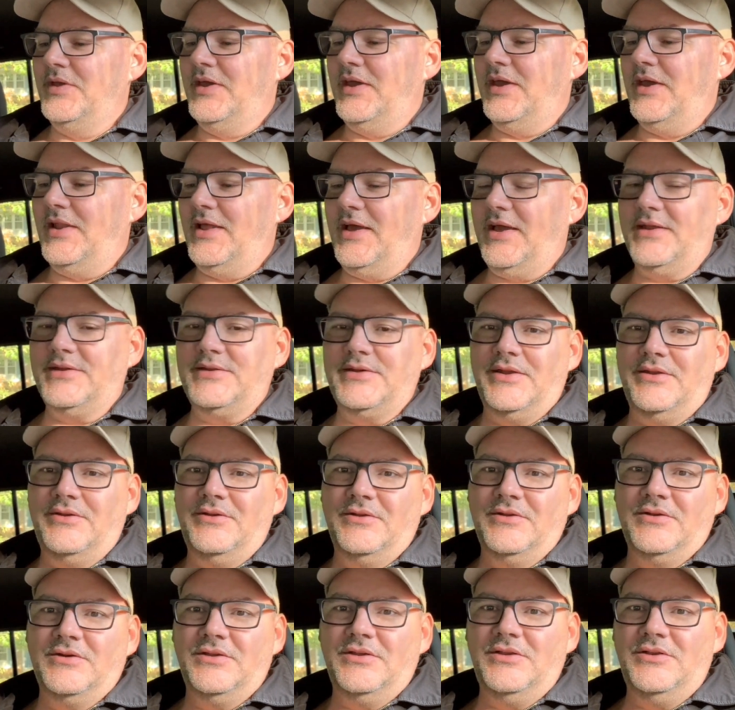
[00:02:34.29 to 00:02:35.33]
And like I said,
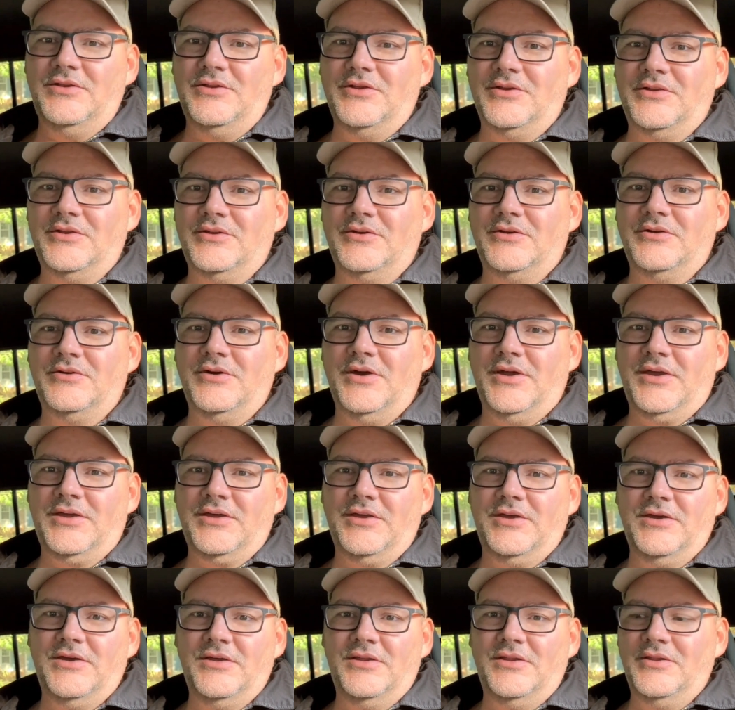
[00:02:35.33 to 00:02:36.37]
you just click the
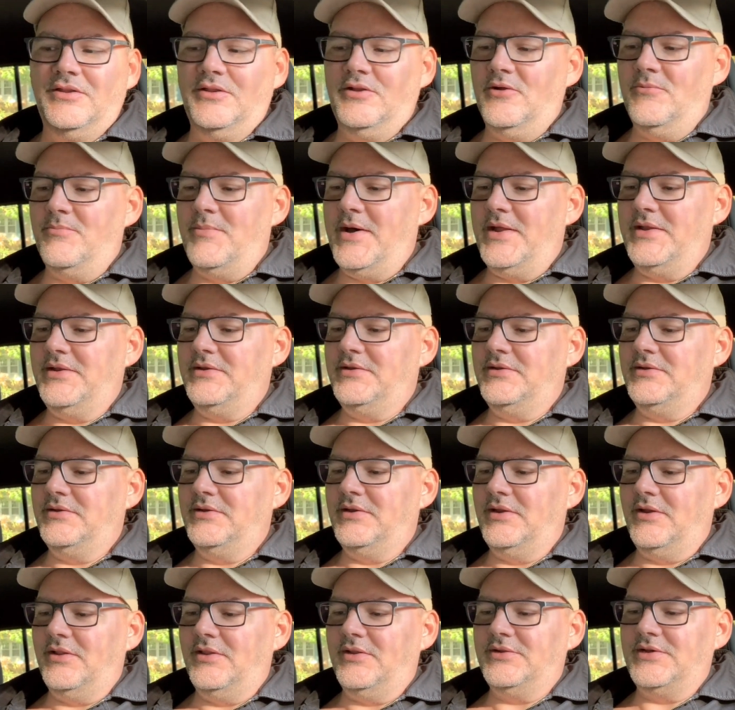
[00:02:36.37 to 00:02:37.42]
little button
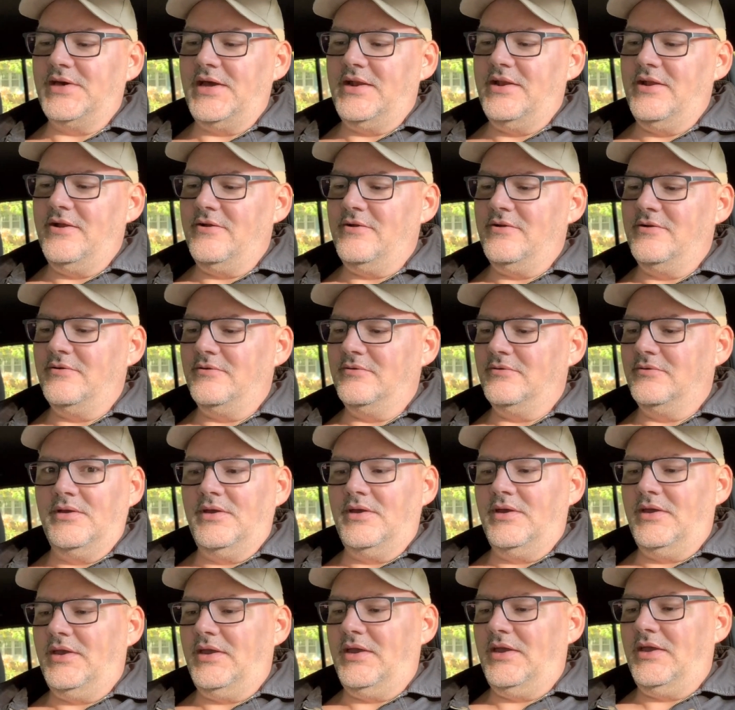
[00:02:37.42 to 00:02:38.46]
on the side here
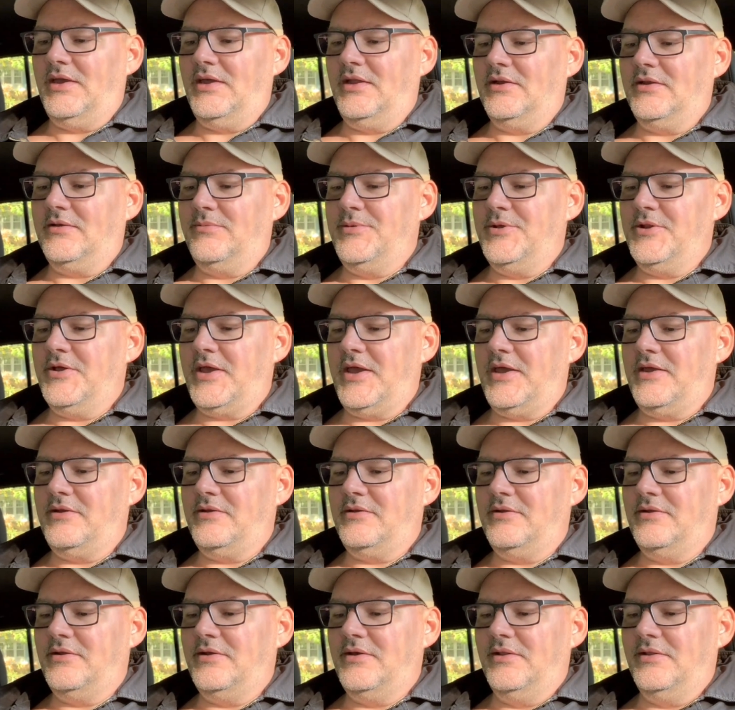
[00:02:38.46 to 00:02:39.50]
and communicate.
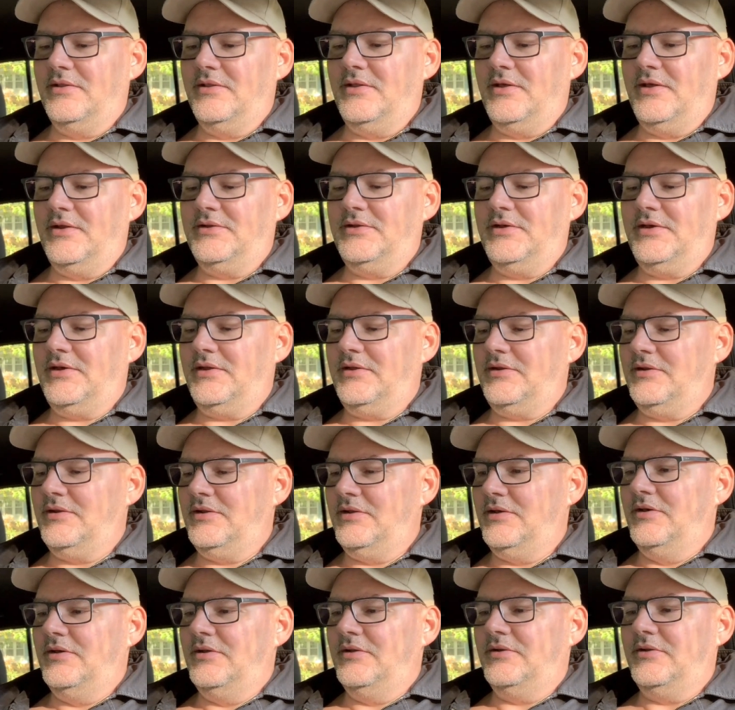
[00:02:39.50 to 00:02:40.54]
That's it.
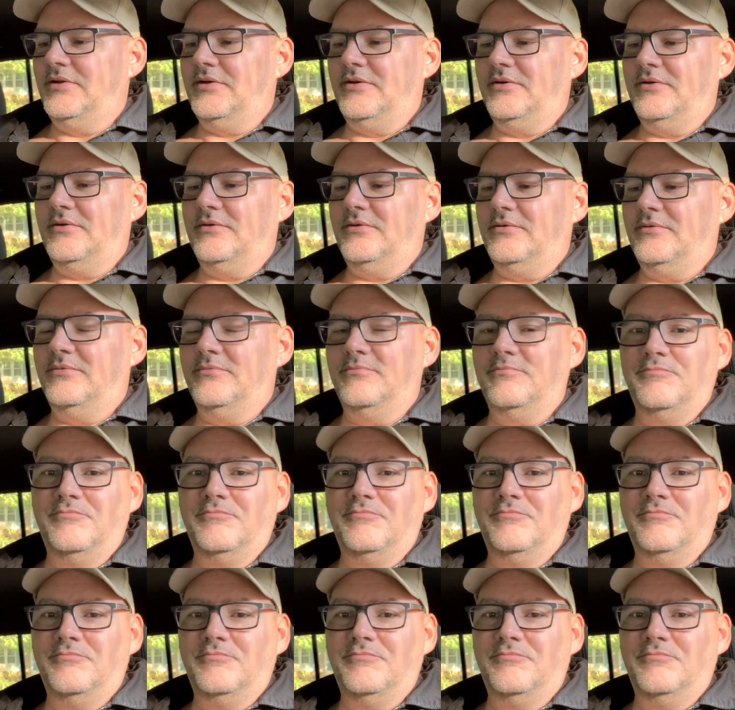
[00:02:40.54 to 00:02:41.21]
So,